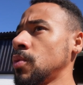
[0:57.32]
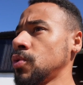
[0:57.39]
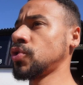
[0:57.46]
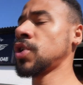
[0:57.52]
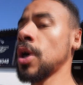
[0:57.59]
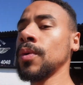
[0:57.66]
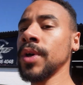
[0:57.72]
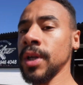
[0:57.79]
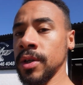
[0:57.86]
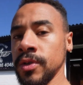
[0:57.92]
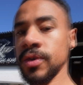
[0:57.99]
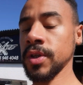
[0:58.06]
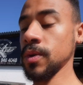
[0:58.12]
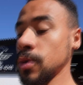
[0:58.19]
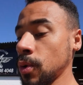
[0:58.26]
was towing in
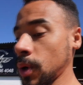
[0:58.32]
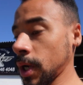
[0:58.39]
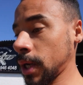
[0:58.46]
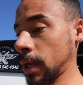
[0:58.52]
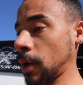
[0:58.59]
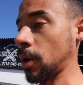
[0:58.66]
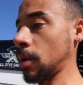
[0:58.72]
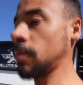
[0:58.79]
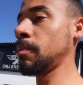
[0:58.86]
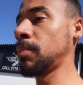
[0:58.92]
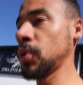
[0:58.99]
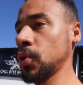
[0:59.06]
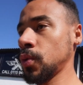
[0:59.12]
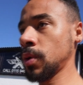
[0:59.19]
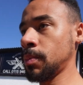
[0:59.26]
still quite a lot,
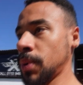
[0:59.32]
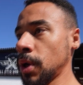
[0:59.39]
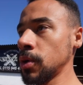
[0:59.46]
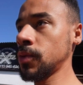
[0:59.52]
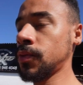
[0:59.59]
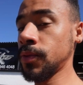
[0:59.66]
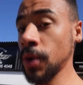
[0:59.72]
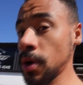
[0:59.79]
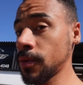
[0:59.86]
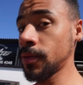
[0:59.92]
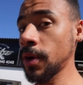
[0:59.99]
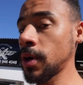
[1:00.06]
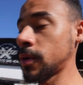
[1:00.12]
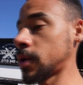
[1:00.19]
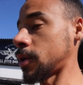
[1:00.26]
but they were both not far